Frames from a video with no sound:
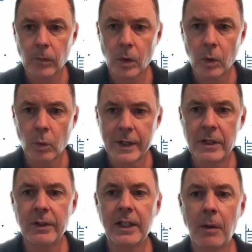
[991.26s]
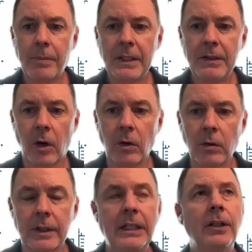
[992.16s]
We're hearing companies are
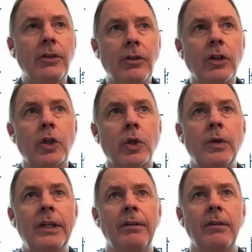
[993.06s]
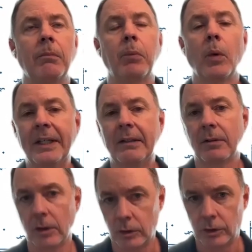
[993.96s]
looking to decrease the point
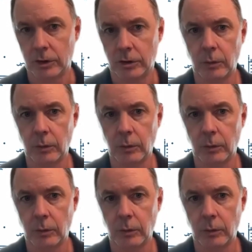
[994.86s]
solution.